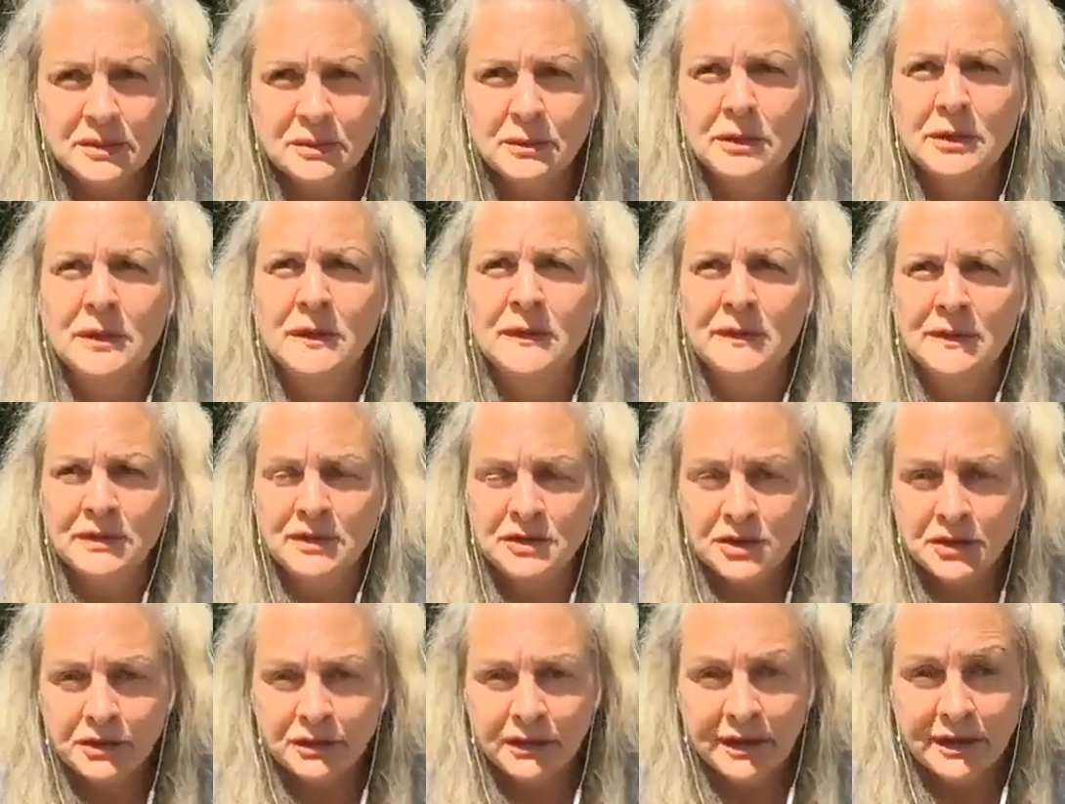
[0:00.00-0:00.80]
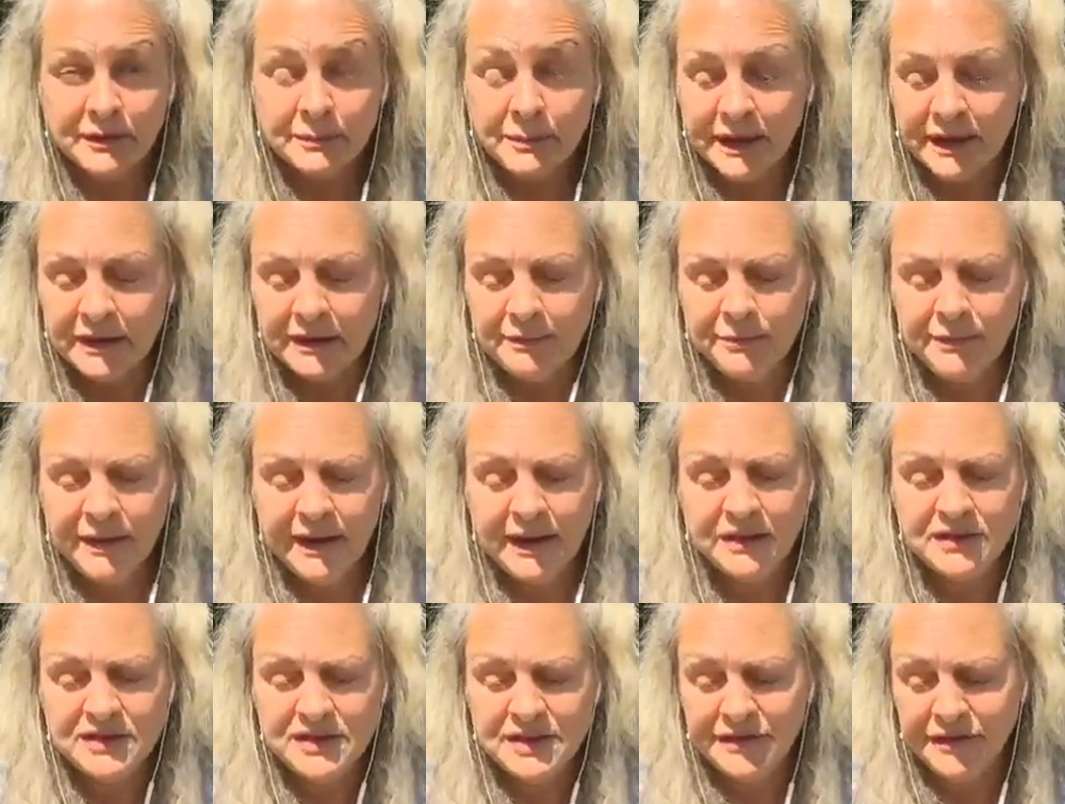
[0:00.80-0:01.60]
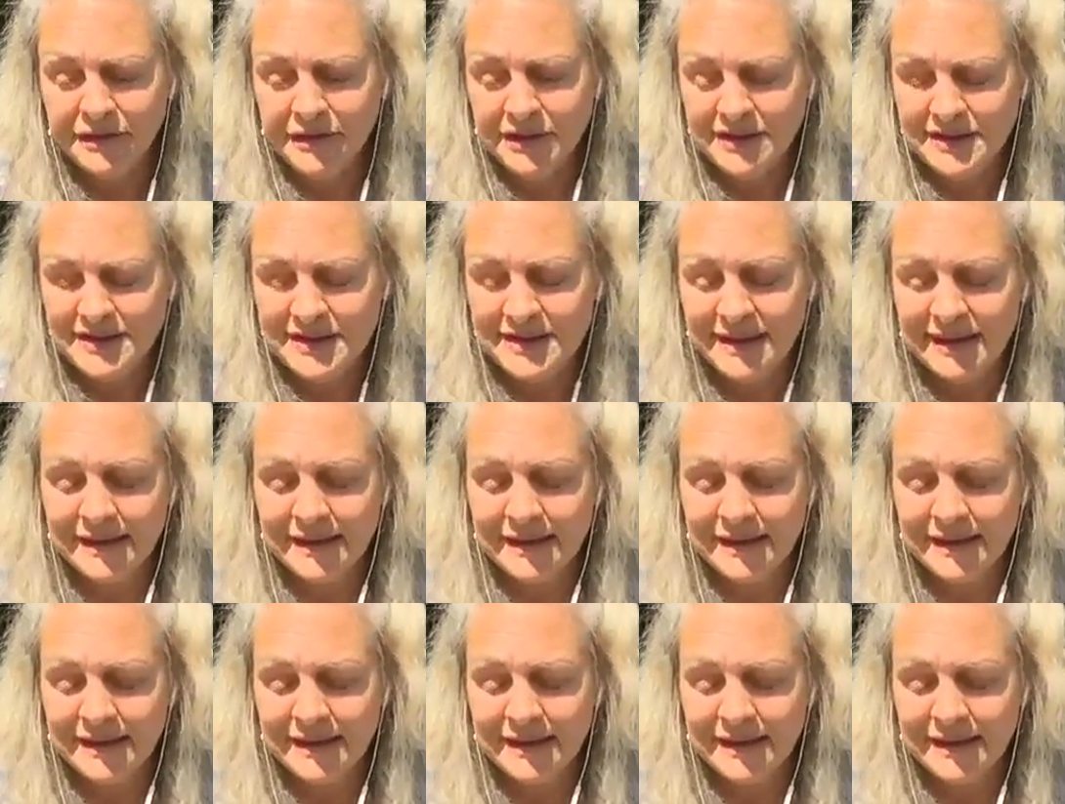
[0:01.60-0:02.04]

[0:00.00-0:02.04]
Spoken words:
world and create a bigger difference.